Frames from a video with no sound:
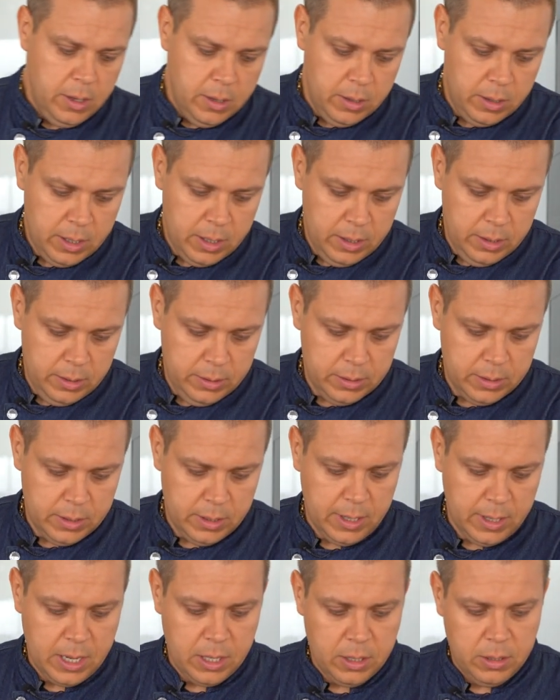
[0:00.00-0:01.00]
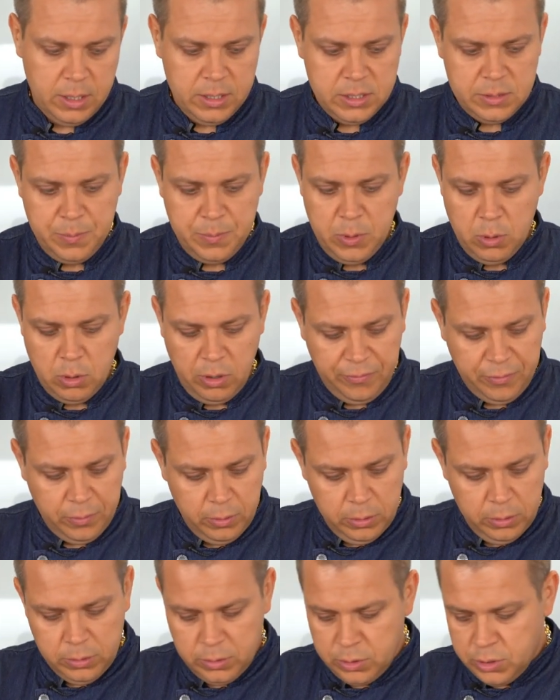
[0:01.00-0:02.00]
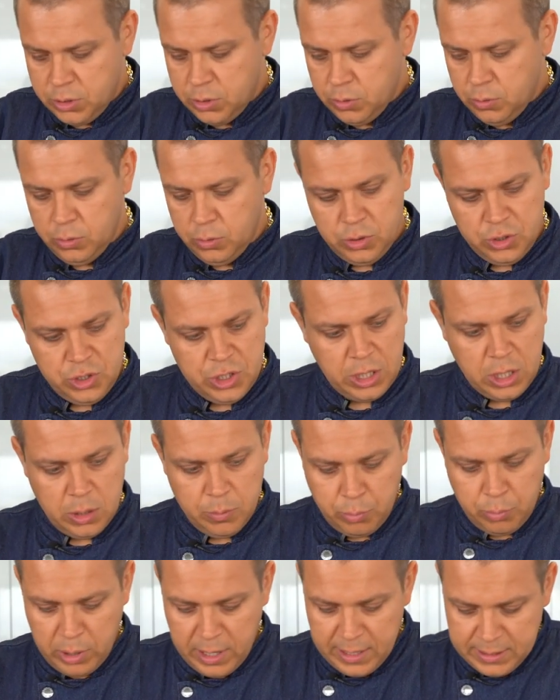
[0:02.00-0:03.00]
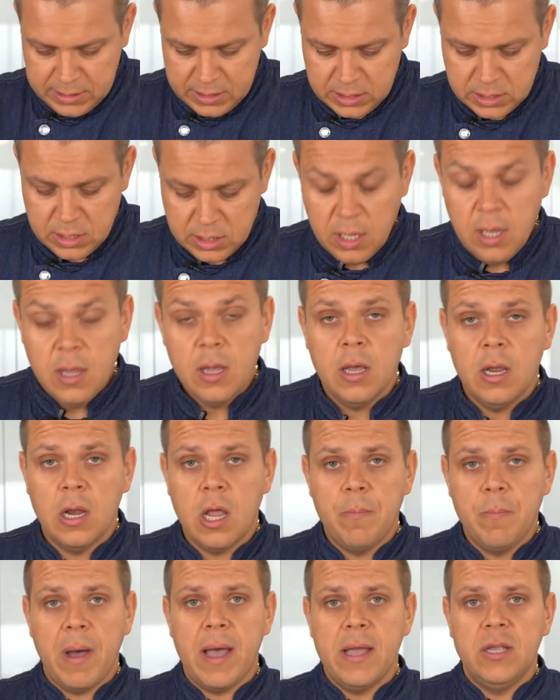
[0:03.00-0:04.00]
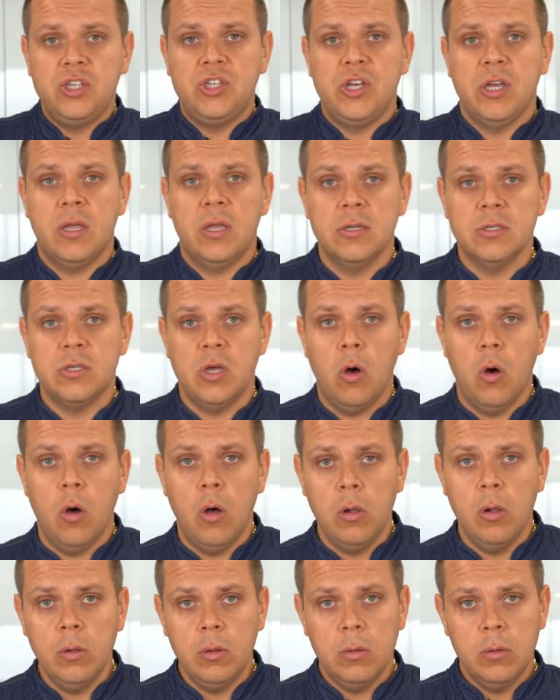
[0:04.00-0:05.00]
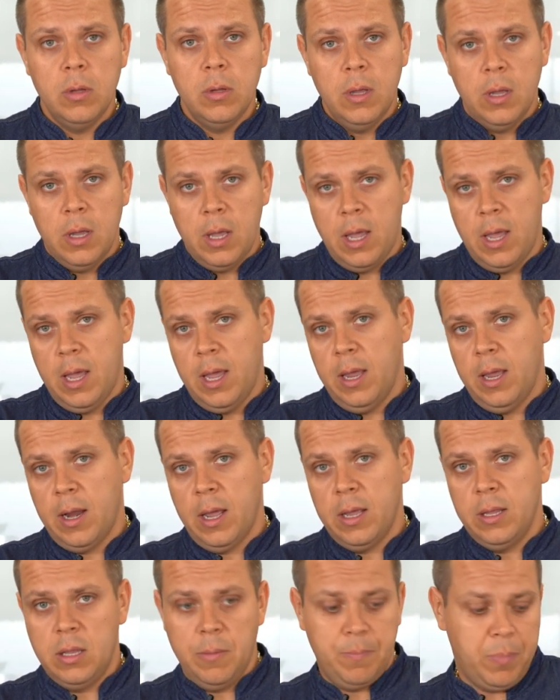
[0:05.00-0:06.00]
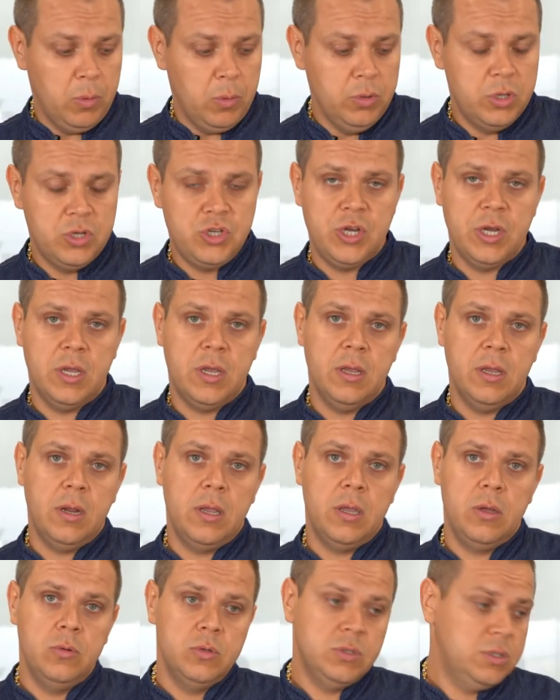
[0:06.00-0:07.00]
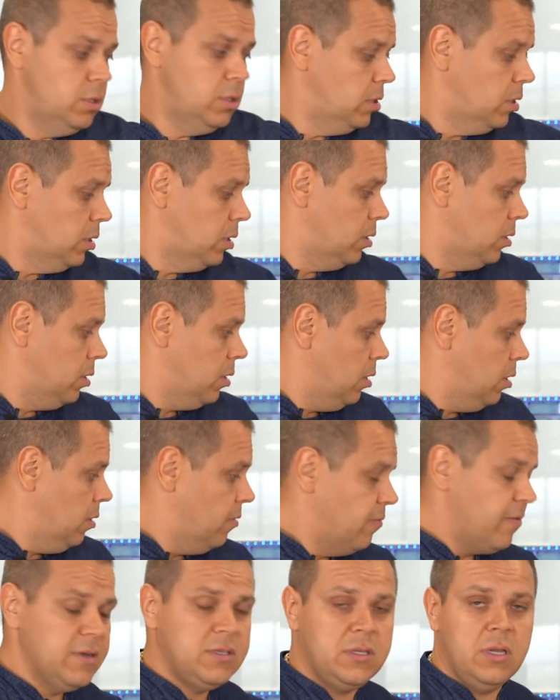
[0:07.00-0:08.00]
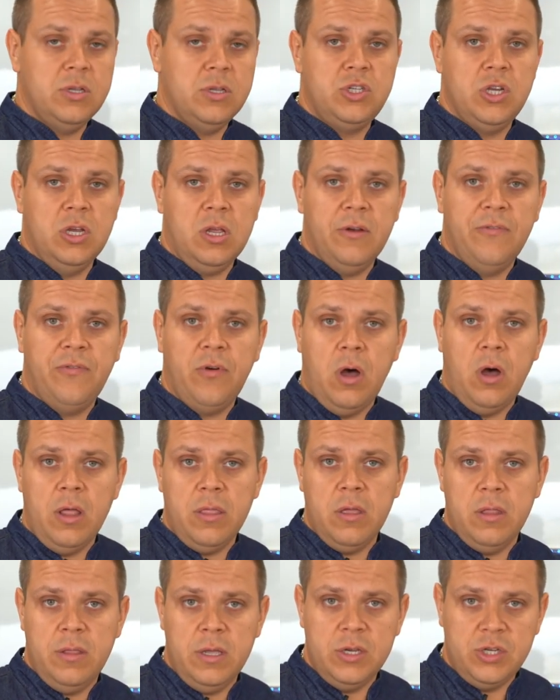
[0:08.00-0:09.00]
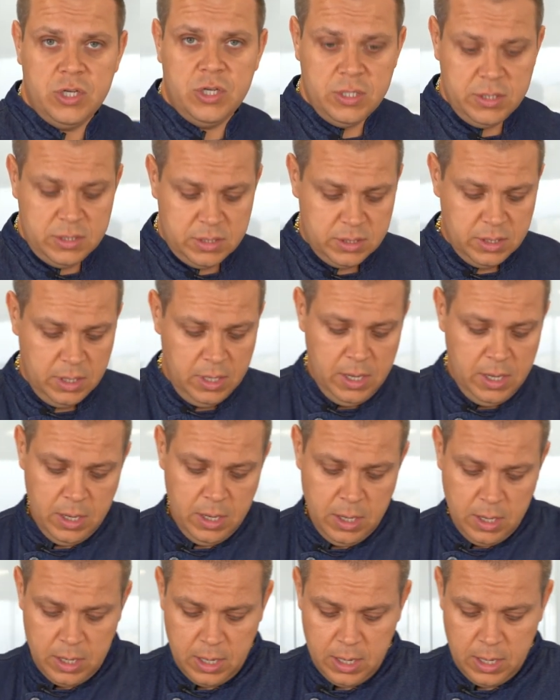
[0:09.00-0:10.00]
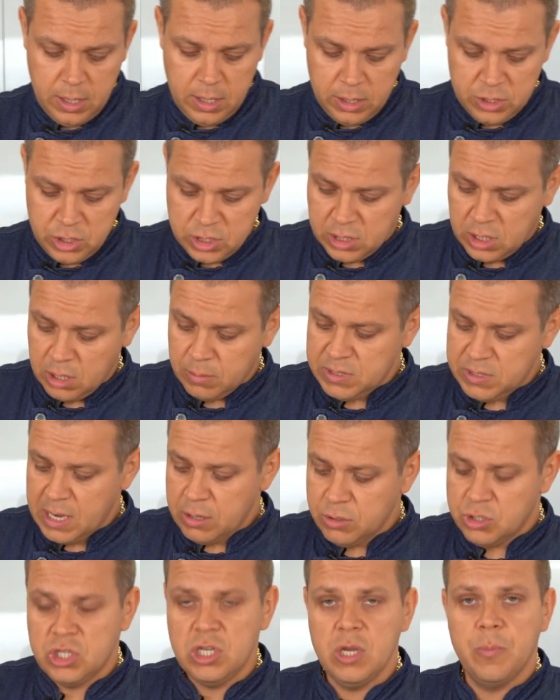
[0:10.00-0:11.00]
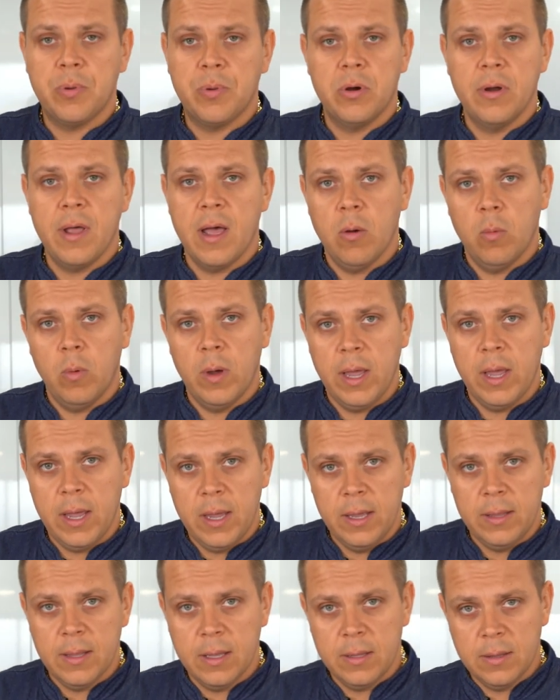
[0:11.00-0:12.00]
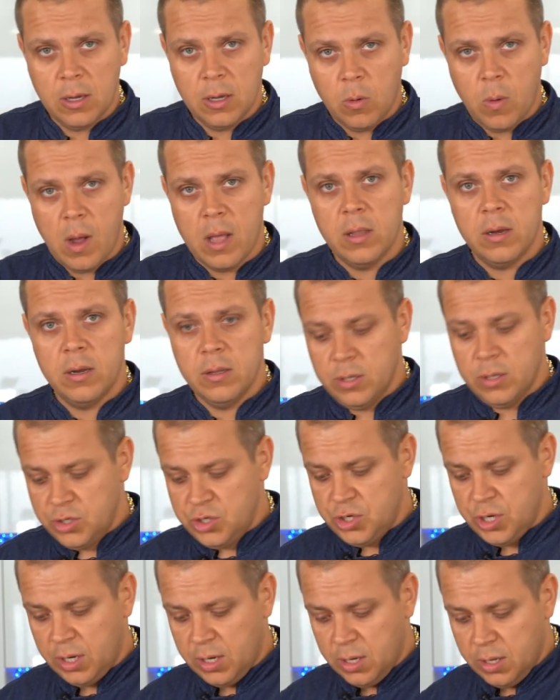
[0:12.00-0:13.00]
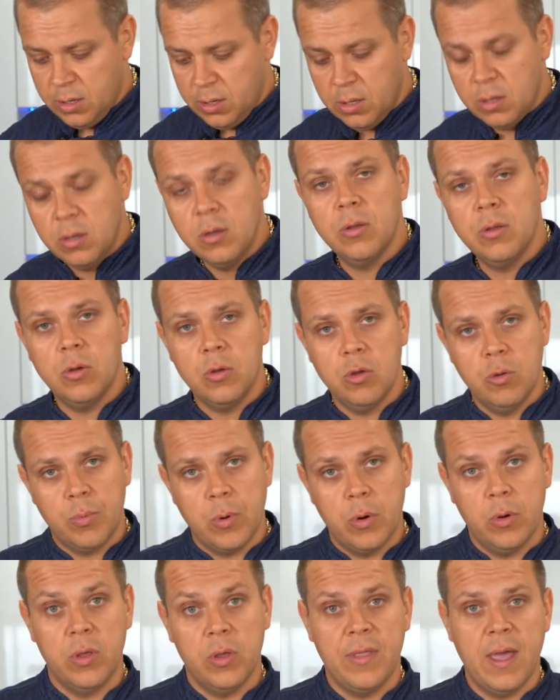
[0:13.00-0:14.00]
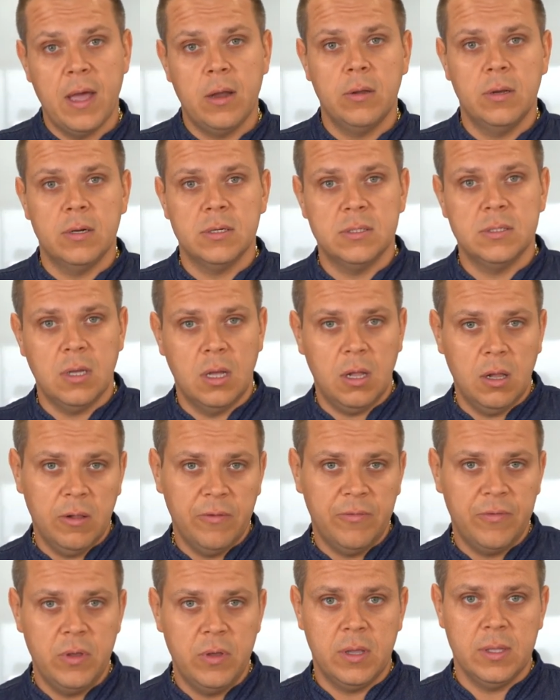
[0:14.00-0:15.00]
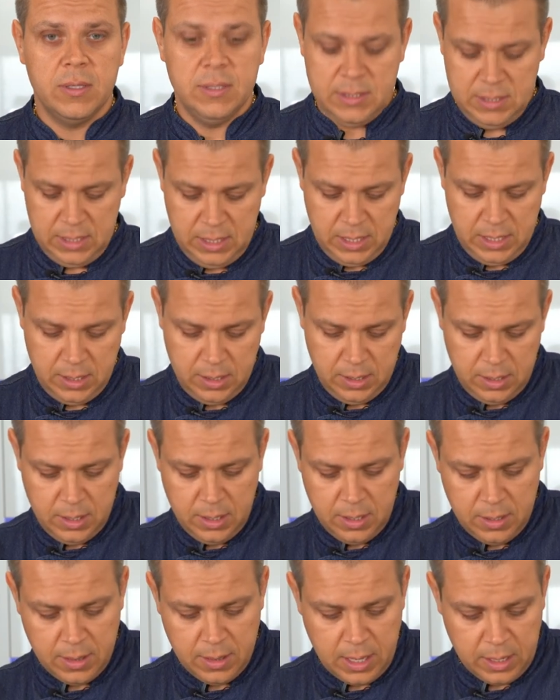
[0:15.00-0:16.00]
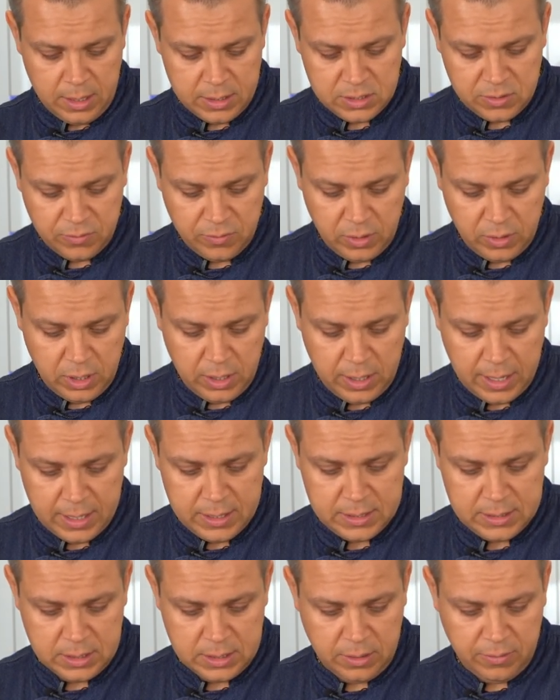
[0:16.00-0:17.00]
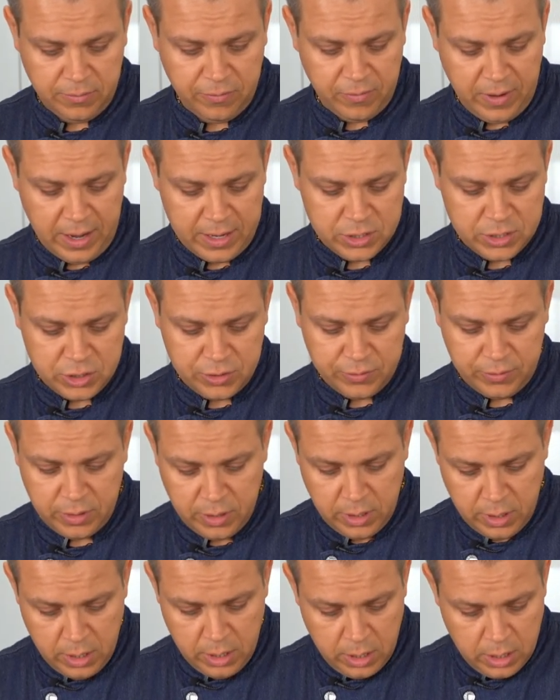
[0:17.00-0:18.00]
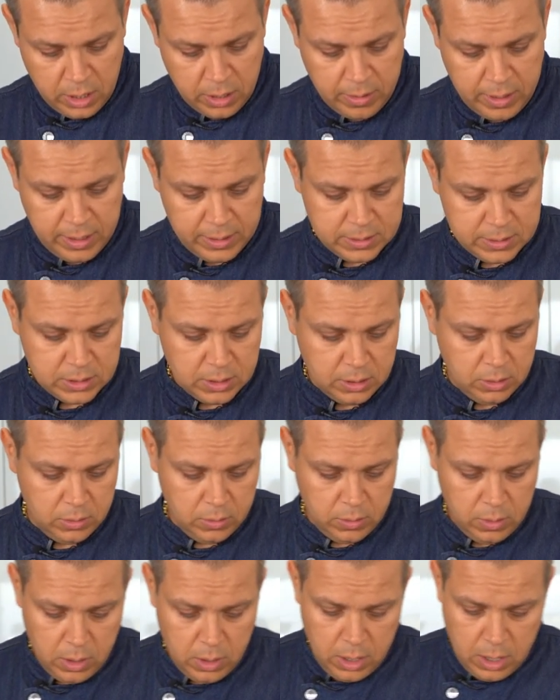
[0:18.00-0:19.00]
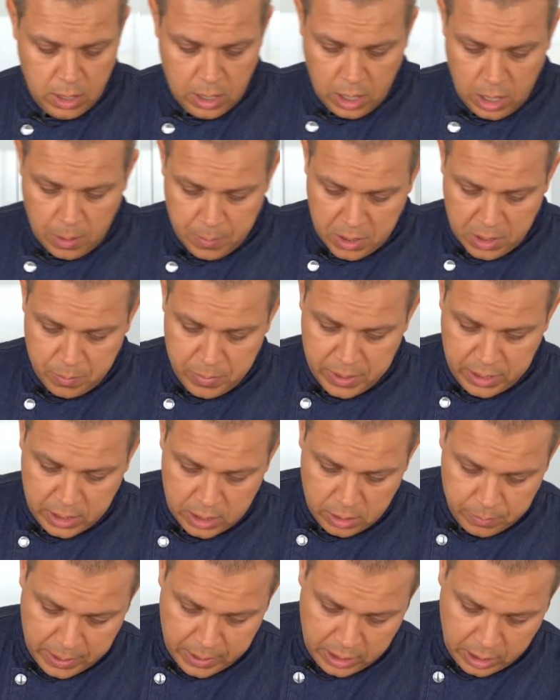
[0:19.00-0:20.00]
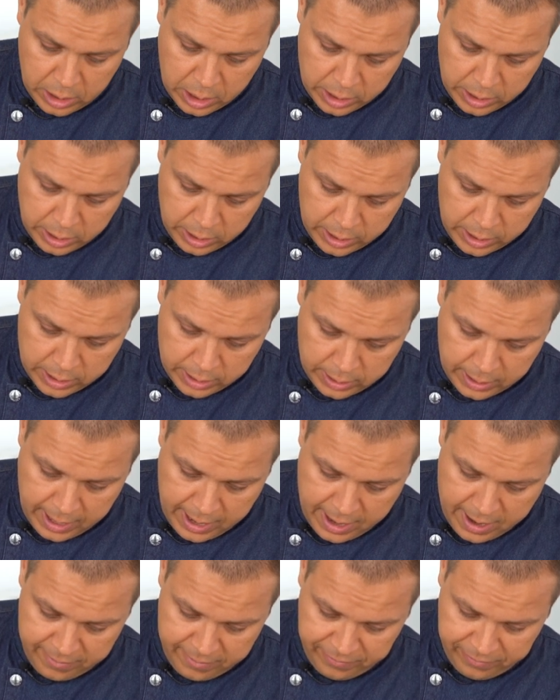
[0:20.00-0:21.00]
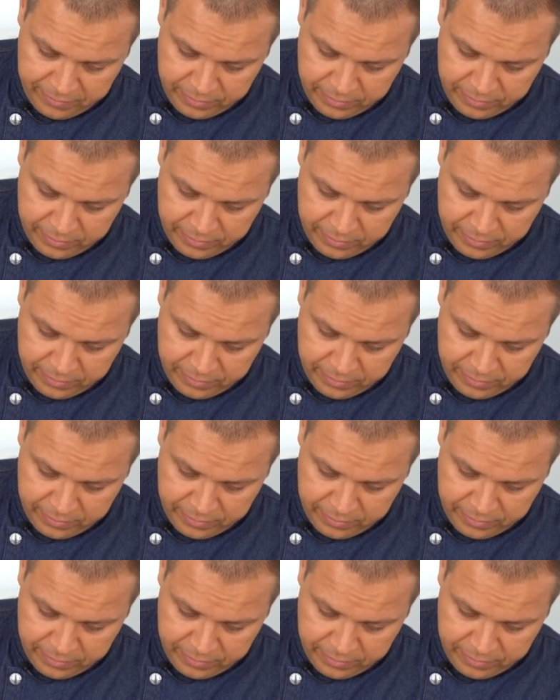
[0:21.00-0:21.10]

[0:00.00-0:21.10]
Okay, I got these beautiful 2 chicken breasts, and I buy chickens whole, and I debone the chicken. I use the rest of the chicken for other dishes, and it just comes out cheaper that way. And then the quality of the chicken, you broke it down yourself. You can see that it's really nice and fresh. Right, so I'm gonna begin by cutting it in half.